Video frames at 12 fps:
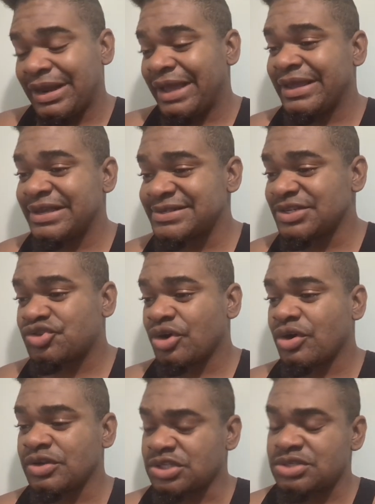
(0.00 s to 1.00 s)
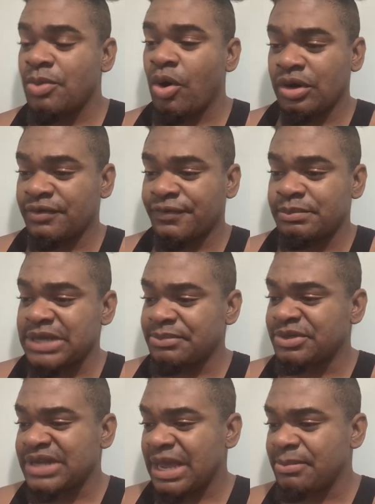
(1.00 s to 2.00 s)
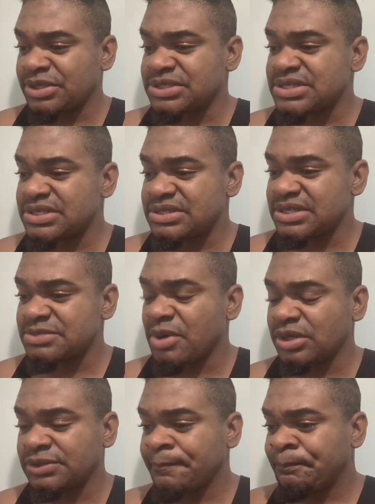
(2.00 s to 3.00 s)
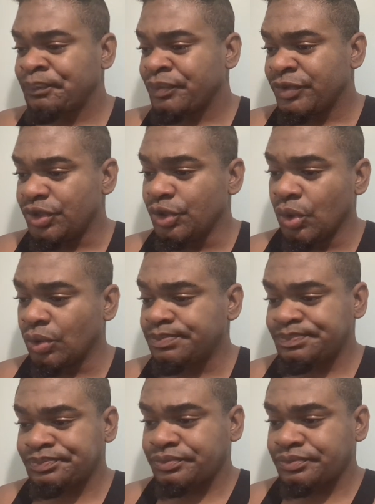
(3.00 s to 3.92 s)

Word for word: I guess the truck got smaller from time to time, brothers and sisters. But, you know,